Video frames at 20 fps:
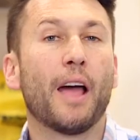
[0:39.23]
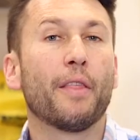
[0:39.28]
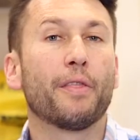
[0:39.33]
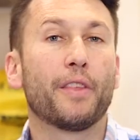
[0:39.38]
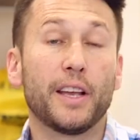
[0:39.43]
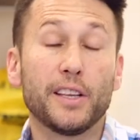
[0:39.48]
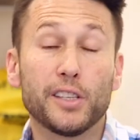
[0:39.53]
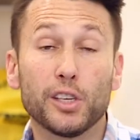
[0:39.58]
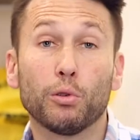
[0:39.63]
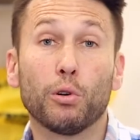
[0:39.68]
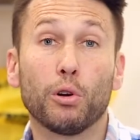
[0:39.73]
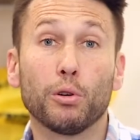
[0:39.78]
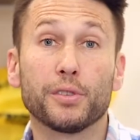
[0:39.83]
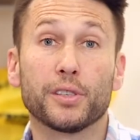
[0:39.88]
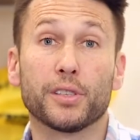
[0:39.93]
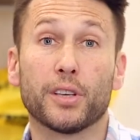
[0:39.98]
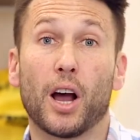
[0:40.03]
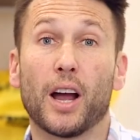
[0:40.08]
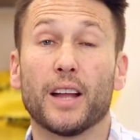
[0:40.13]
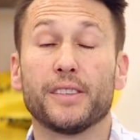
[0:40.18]
These are all
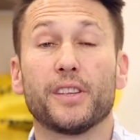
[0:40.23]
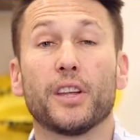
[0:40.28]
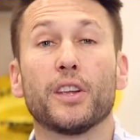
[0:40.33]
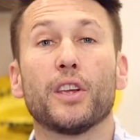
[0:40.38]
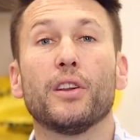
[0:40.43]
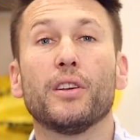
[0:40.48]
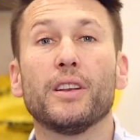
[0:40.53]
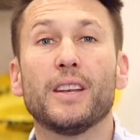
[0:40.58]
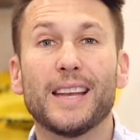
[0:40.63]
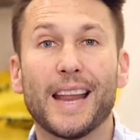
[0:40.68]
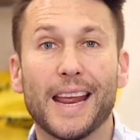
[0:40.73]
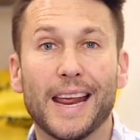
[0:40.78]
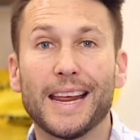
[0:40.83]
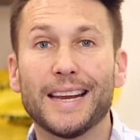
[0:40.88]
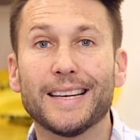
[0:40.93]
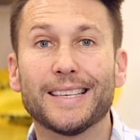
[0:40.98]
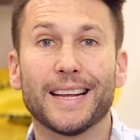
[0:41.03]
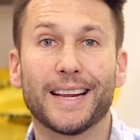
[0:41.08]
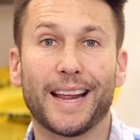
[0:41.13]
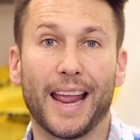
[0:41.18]
signs that you
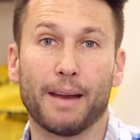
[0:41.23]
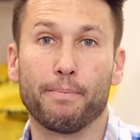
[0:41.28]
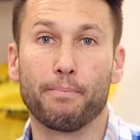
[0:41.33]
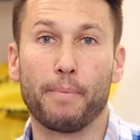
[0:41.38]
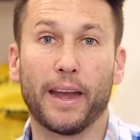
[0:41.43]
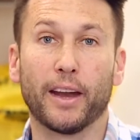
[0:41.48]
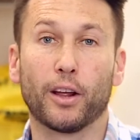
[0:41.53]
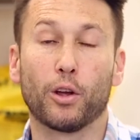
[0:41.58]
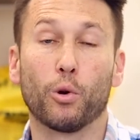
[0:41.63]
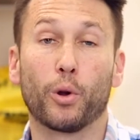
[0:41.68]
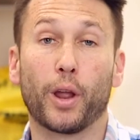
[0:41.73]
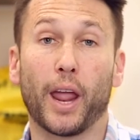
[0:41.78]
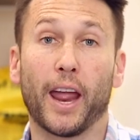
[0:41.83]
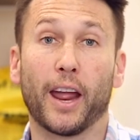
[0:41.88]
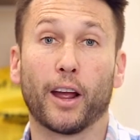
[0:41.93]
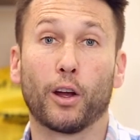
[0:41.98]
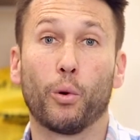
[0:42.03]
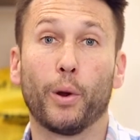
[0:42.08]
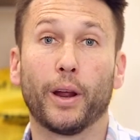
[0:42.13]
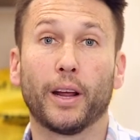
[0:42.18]
need to get medical
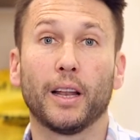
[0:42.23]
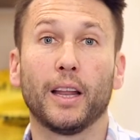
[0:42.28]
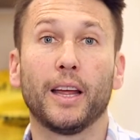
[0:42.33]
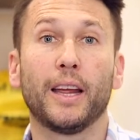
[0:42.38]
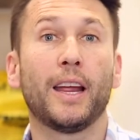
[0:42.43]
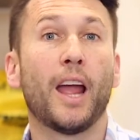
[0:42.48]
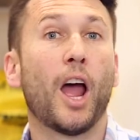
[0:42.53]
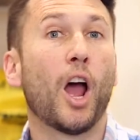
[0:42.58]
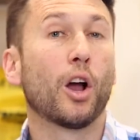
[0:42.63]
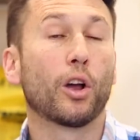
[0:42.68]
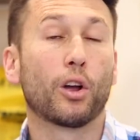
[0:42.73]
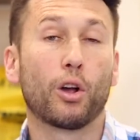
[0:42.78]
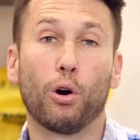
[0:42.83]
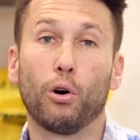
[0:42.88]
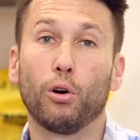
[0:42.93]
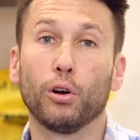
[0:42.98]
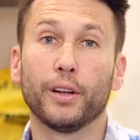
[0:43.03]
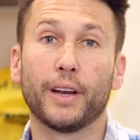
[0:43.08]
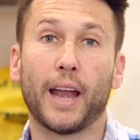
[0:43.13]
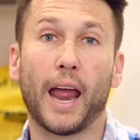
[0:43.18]
care quickly,
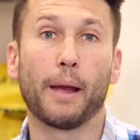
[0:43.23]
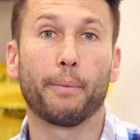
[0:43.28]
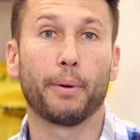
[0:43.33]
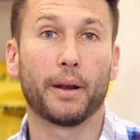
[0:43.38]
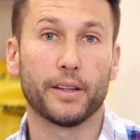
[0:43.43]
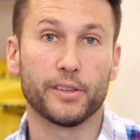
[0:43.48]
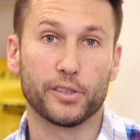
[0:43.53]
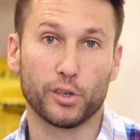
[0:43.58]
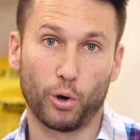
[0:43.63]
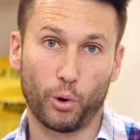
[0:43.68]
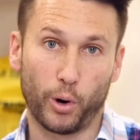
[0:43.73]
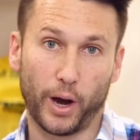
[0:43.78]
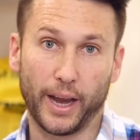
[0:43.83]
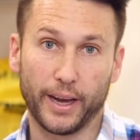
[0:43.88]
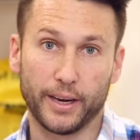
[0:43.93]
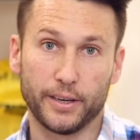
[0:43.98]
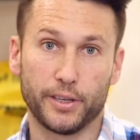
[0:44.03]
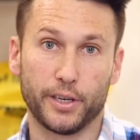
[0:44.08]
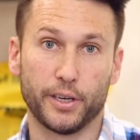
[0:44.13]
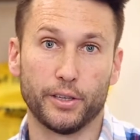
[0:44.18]
call an ambulance or head
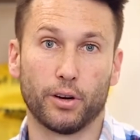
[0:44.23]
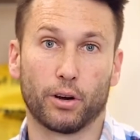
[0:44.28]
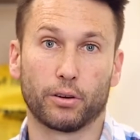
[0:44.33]
into your